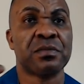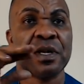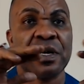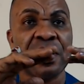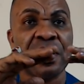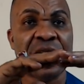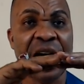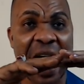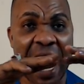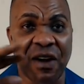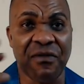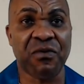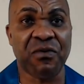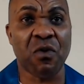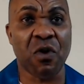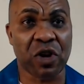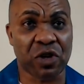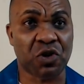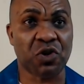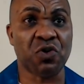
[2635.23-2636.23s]
Have
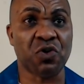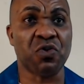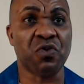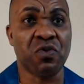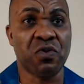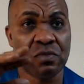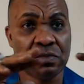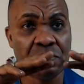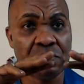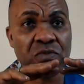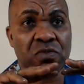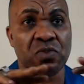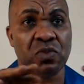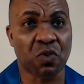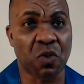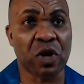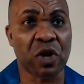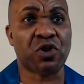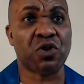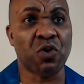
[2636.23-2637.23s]
what you
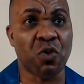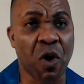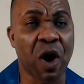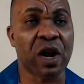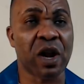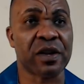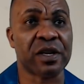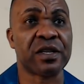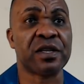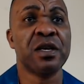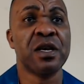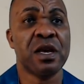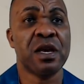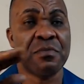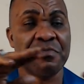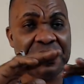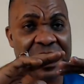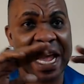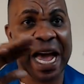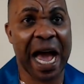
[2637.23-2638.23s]
want.
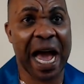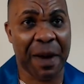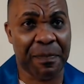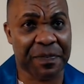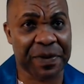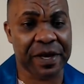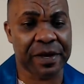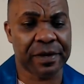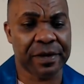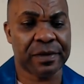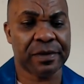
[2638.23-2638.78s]
Be happy.